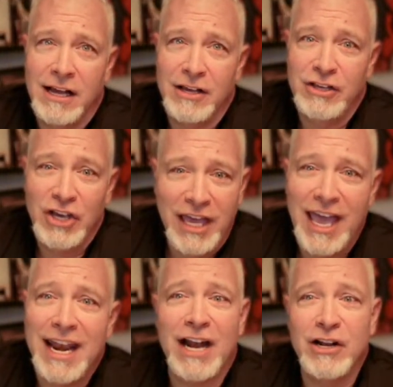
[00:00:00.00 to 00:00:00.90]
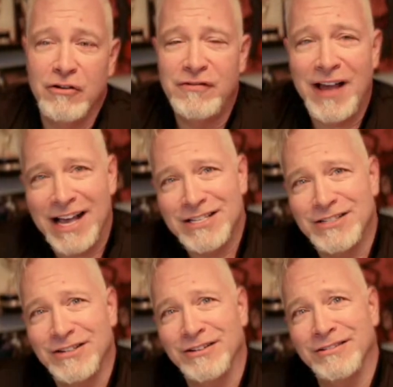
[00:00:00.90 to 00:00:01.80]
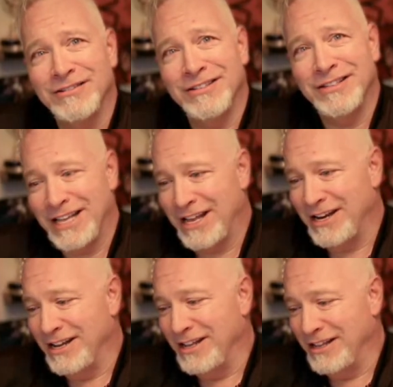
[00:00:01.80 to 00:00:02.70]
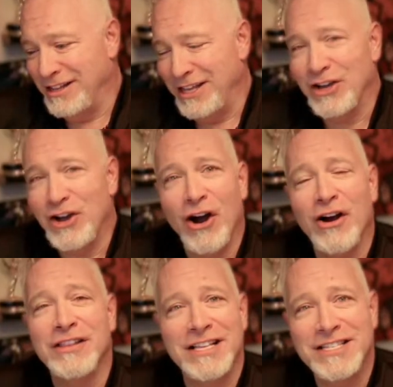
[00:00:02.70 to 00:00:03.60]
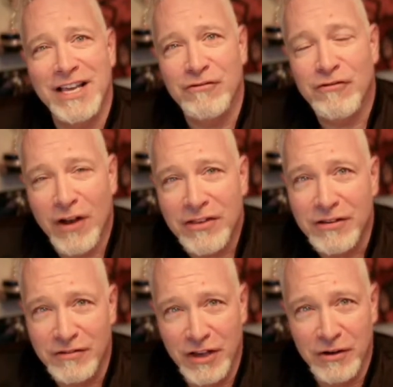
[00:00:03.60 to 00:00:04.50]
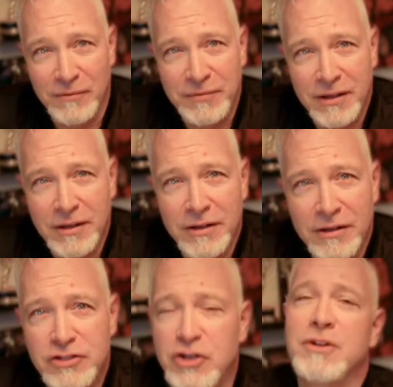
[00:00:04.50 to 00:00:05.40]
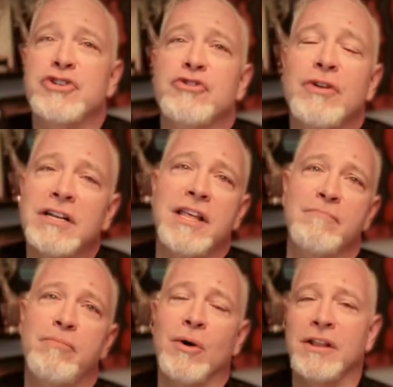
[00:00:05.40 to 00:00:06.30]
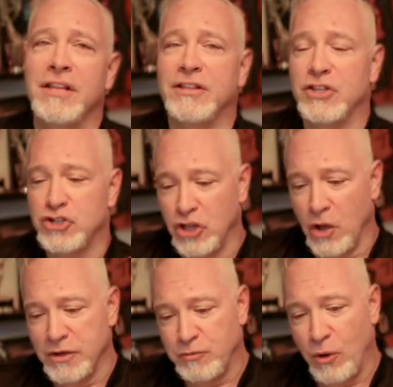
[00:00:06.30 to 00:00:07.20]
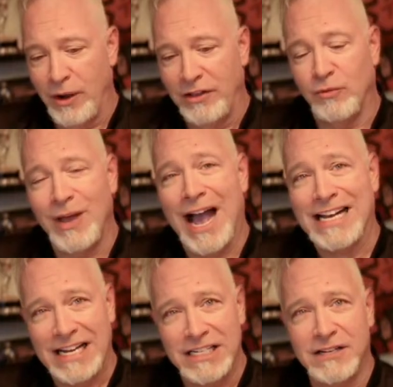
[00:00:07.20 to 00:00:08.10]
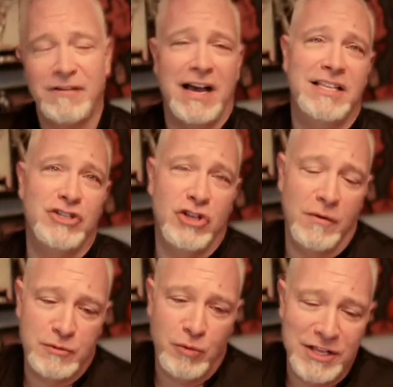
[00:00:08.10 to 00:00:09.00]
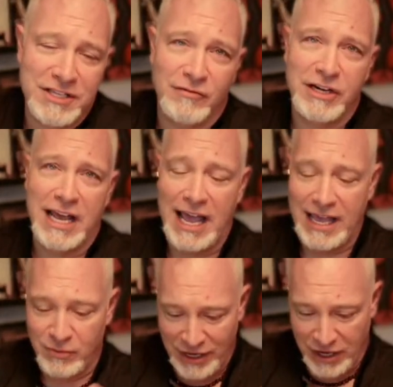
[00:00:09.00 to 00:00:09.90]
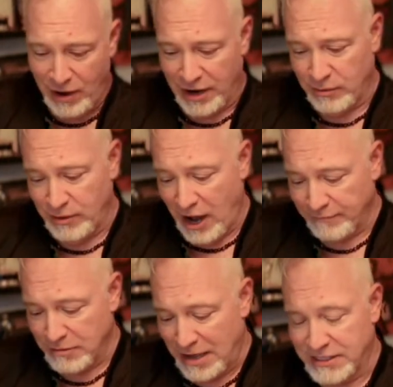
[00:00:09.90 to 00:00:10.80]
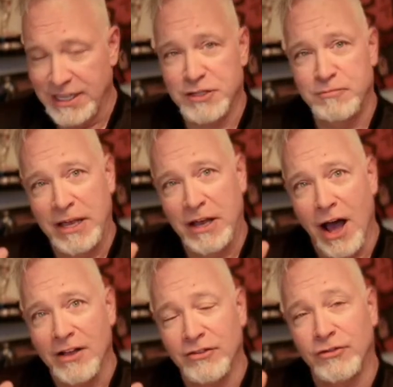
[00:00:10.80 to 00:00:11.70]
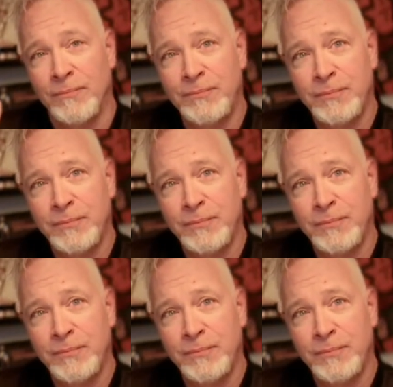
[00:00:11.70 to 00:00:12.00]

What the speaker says: you cannot go faster than the car that's in front of you. So it's critically important that the slowest points, we identify these slowest points every day and we go out and we optimize these because